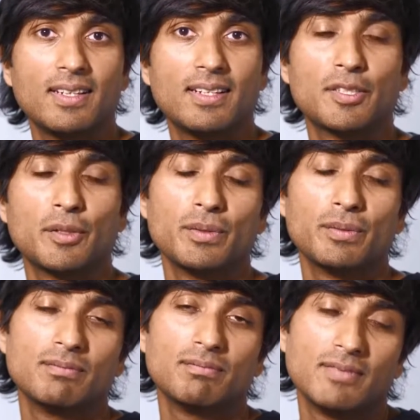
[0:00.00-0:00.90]
So
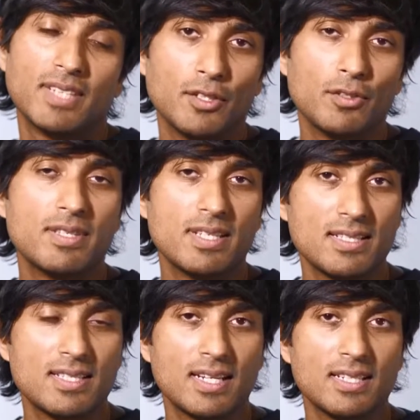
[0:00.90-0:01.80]
they use the
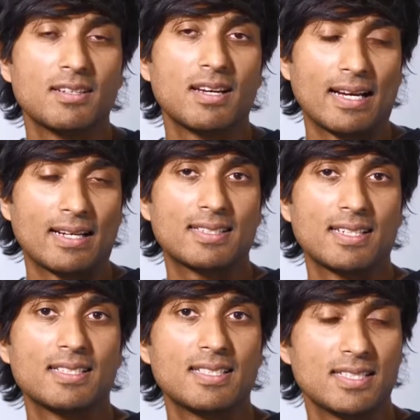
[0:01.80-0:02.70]
internet to
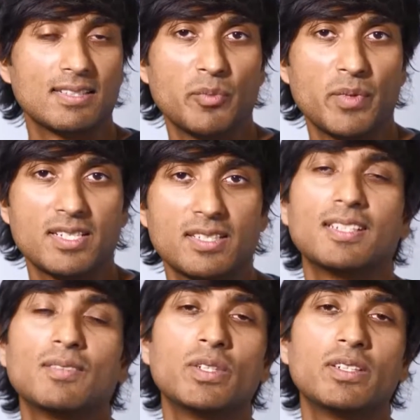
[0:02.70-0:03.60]
access this information, and
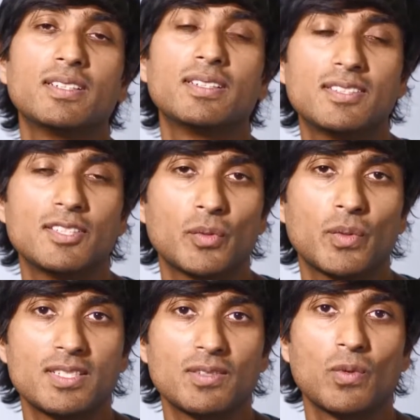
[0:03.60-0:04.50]
then we're in a
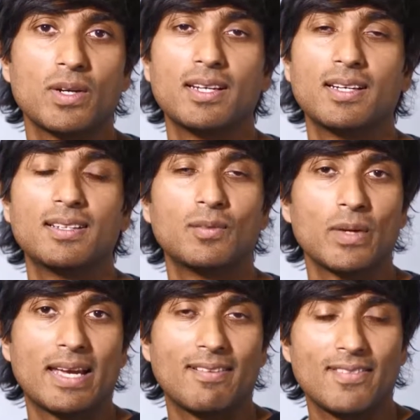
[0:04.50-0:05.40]
situation where we
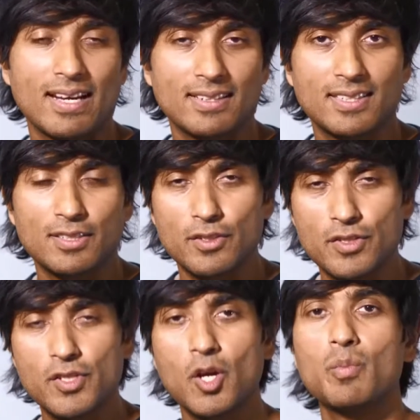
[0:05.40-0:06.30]
have access to
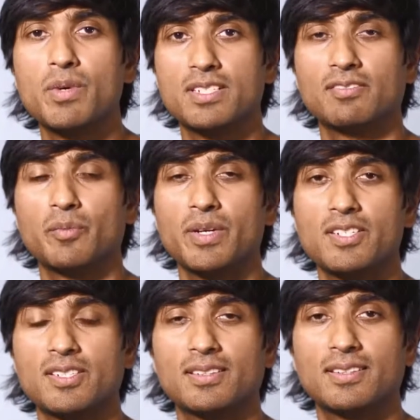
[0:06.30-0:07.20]
so much
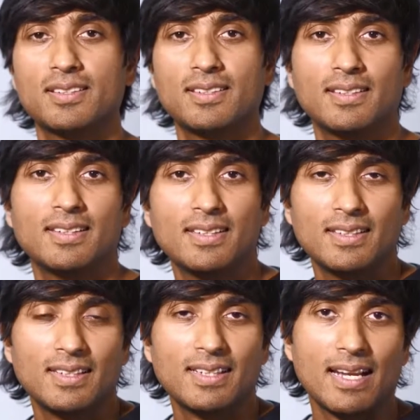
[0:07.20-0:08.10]
information
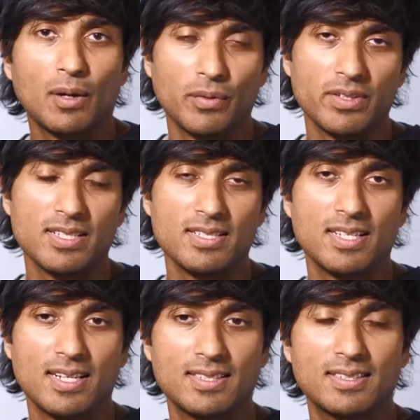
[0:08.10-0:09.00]
now on the
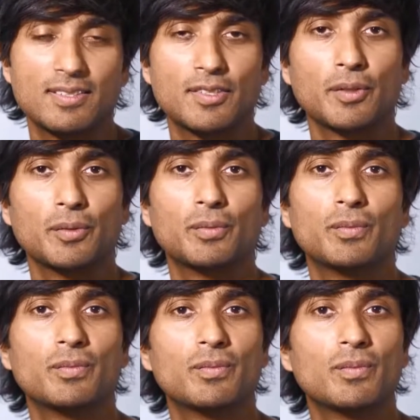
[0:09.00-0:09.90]
internet. So
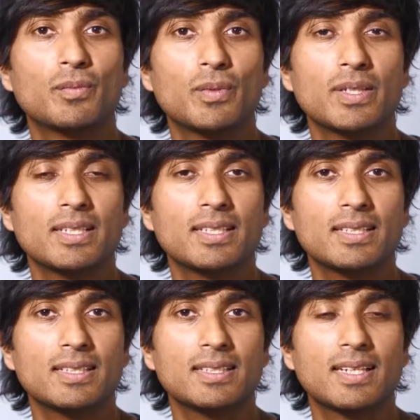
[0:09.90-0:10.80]

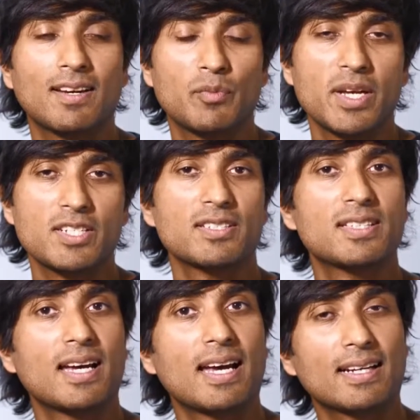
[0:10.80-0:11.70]
we have patients
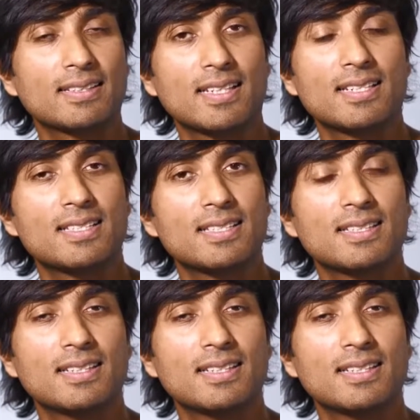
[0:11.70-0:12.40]
that access